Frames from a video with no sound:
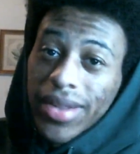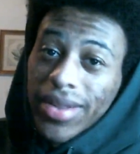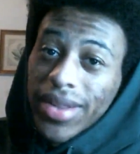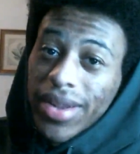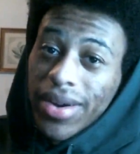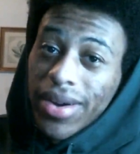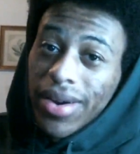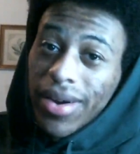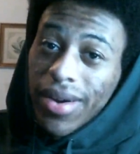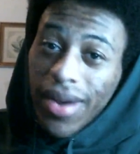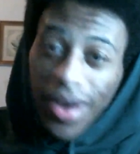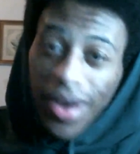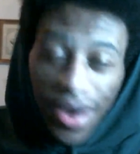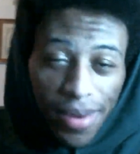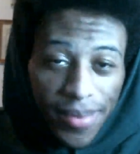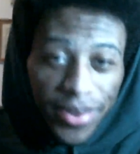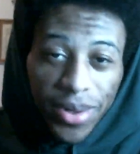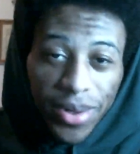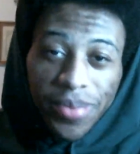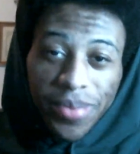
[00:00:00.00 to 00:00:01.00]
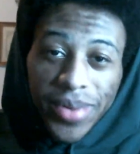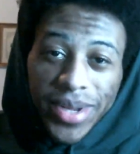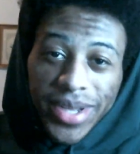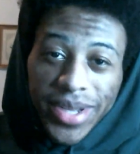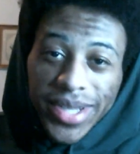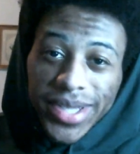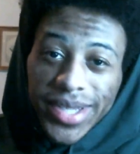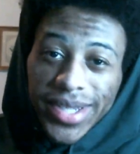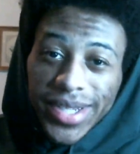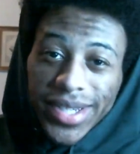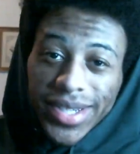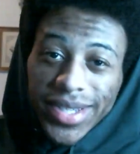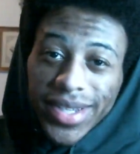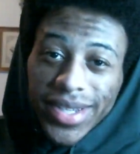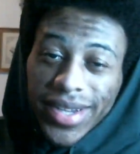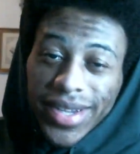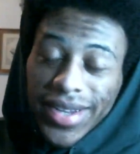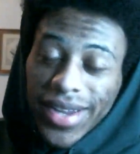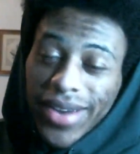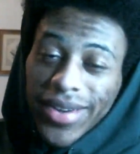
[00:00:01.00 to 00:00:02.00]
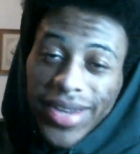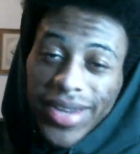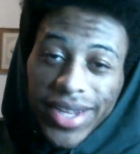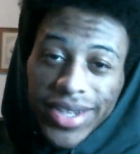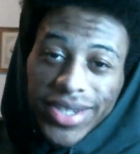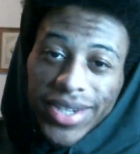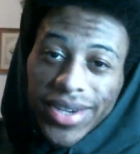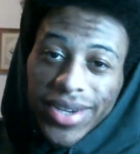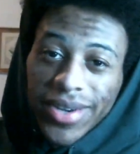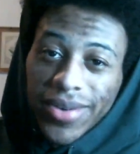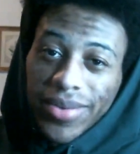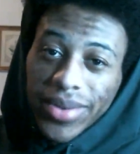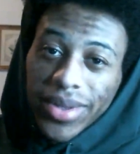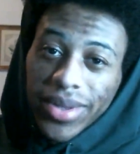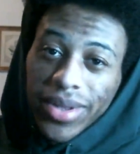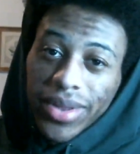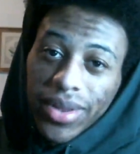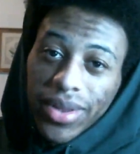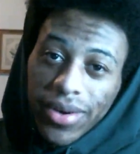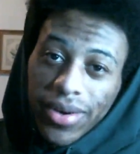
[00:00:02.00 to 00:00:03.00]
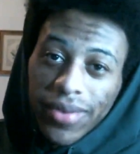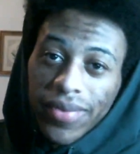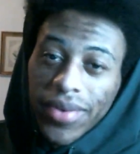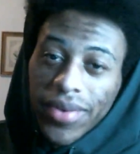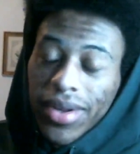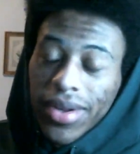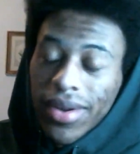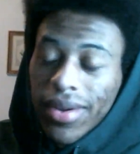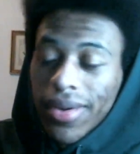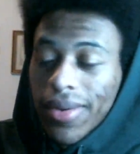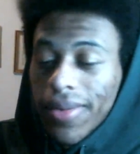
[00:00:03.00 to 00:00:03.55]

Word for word: There are all my dope six, and I'll catch y'all with the third video.